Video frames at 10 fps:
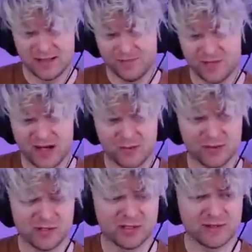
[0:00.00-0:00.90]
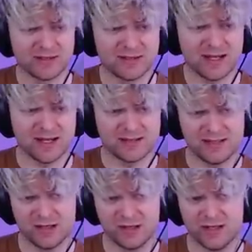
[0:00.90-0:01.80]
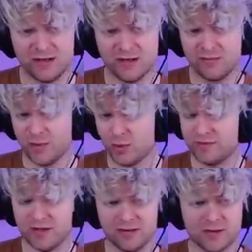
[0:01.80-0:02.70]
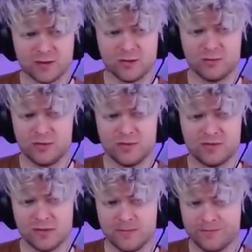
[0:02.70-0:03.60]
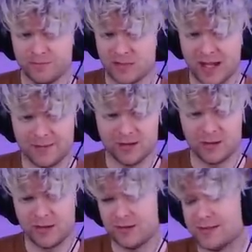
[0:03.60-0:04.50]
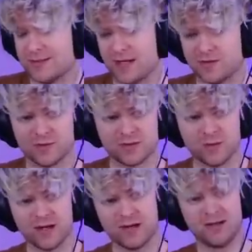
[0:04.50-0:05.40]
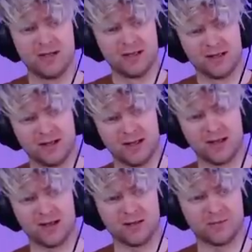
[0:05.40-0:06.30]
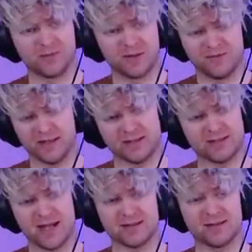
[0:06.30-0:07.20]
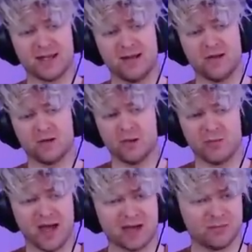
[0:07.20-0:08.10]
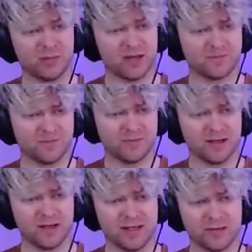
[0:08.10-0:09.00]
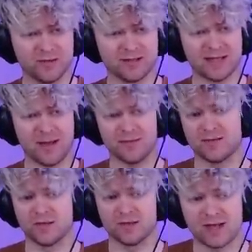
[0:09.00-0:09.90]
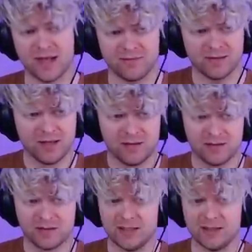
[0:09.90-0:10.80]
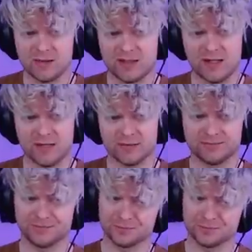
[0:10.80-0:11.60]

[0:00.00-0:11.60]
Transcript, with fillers: Now, when the bishop gets attacked, here and here are both very logical moves. I'm going to go here. It's a central square. Um, if it gets attacked again, I'll go back. But uh, either of these habits are good to have. Okay, he goes here.